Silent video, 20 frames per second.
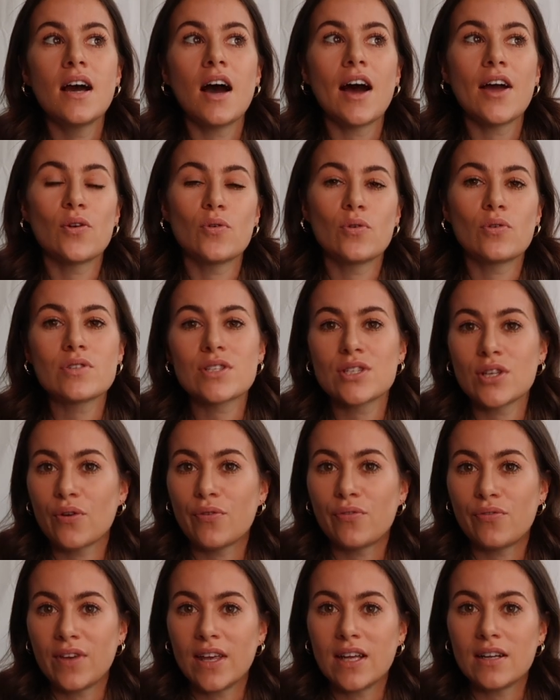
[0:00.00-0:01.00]
I also
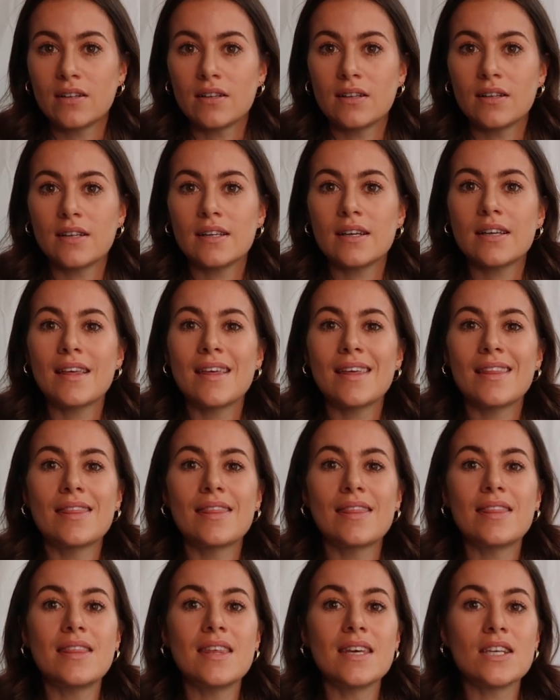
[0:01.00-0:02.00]
feel
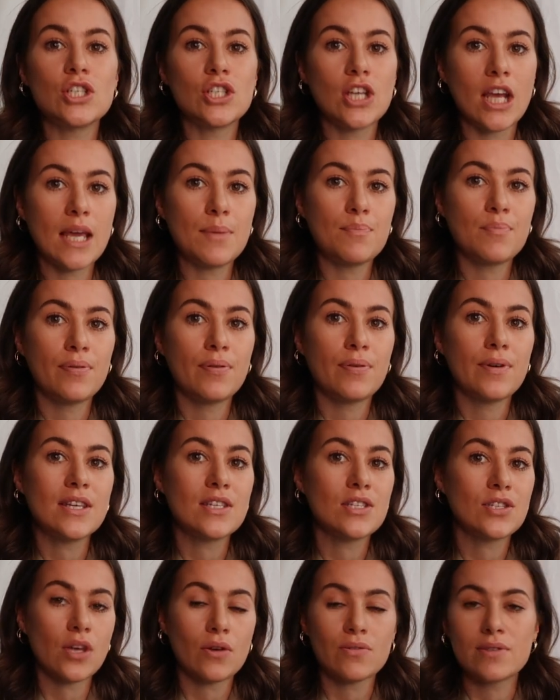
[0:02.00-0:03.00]
the shape
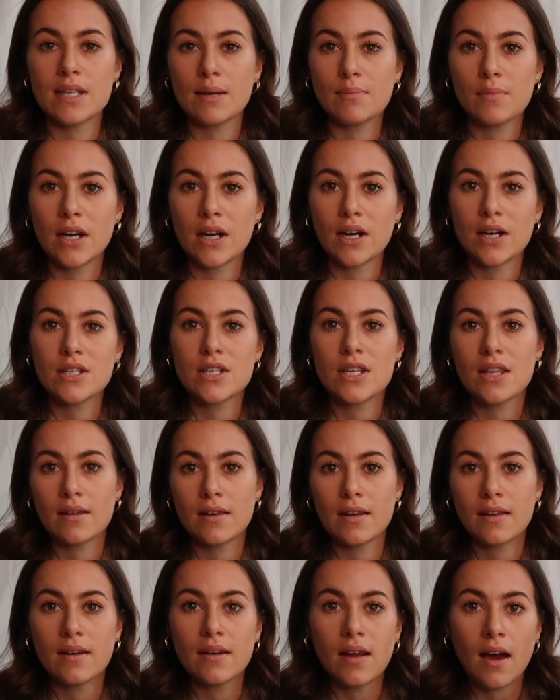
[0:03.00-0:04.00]
is so similar to
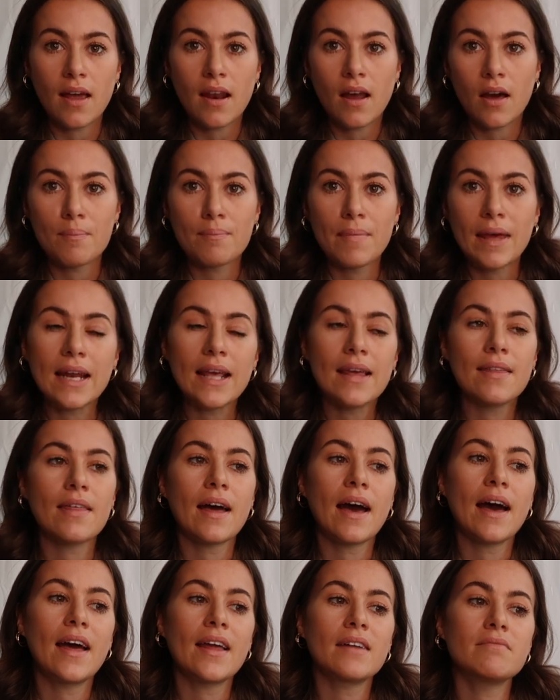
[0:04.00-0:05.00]
the nylon mini
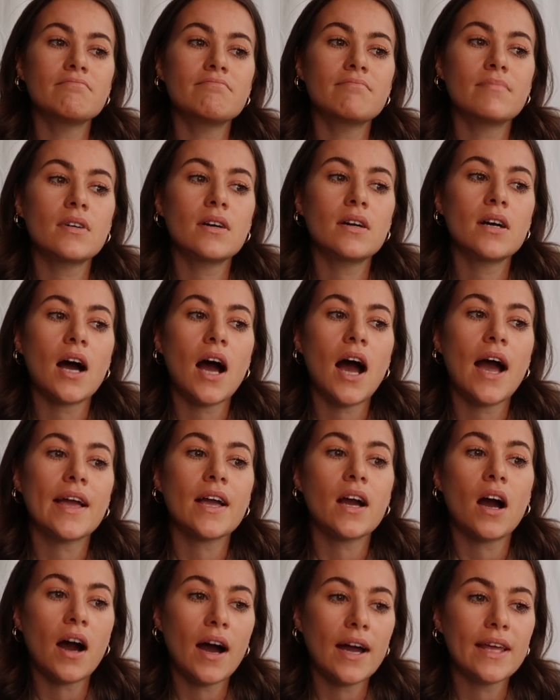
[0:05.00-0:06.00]
that I
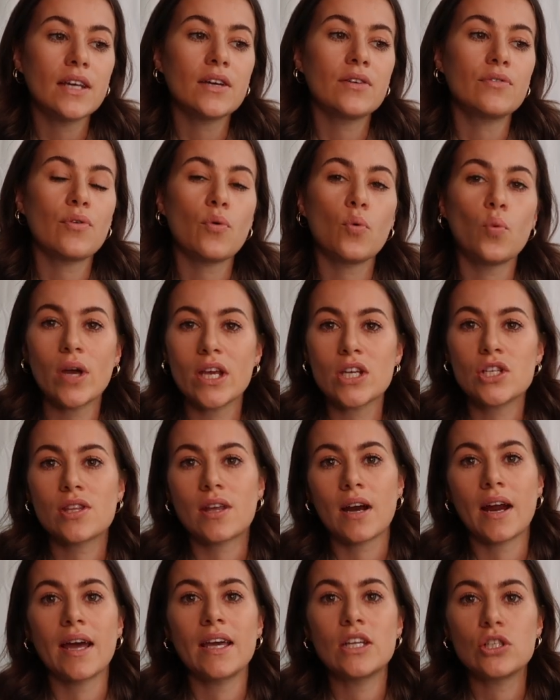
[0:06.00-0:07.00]
kind of wish
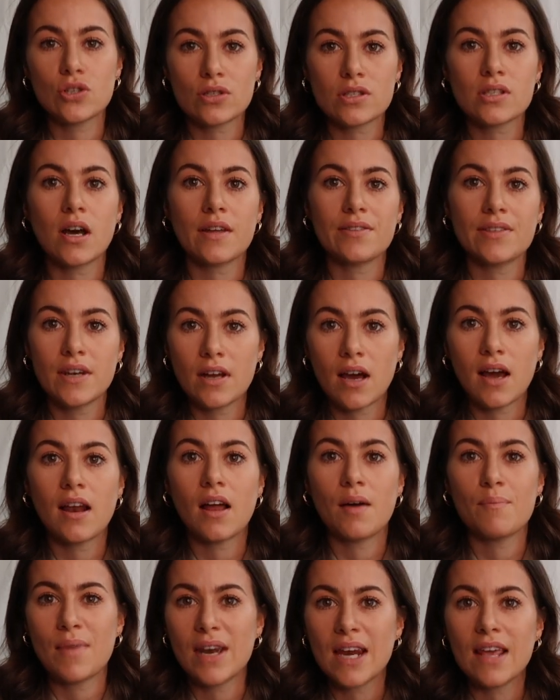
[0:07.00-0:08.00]
that I had just got the
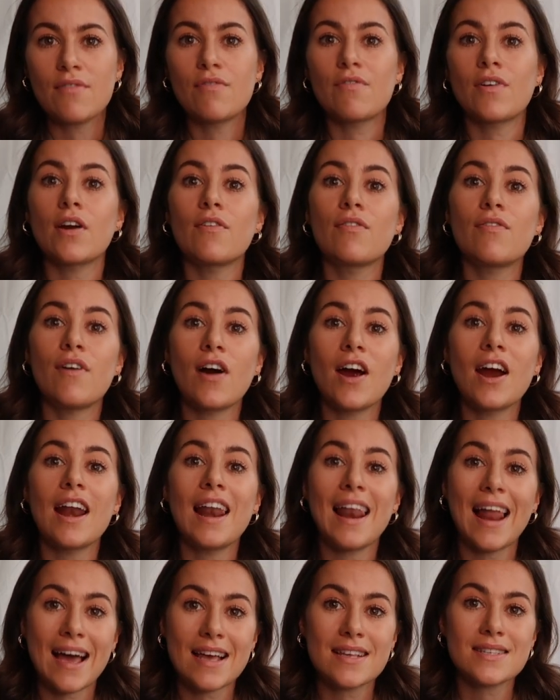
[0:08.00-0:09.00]
nylon mini for far
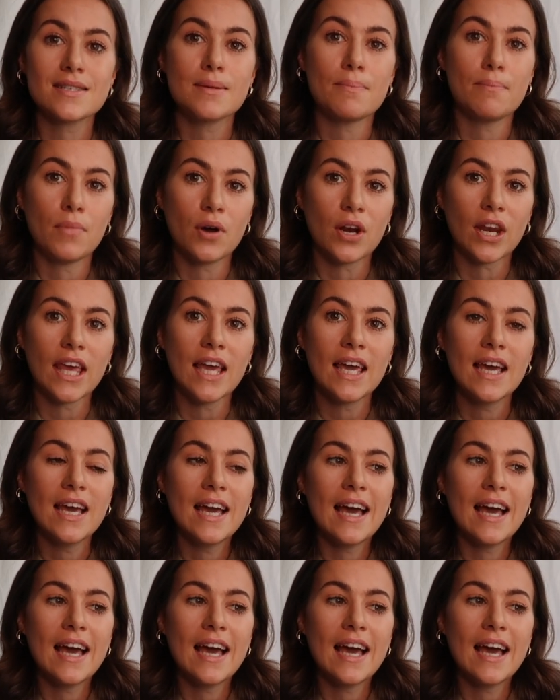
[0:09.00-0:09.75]
less money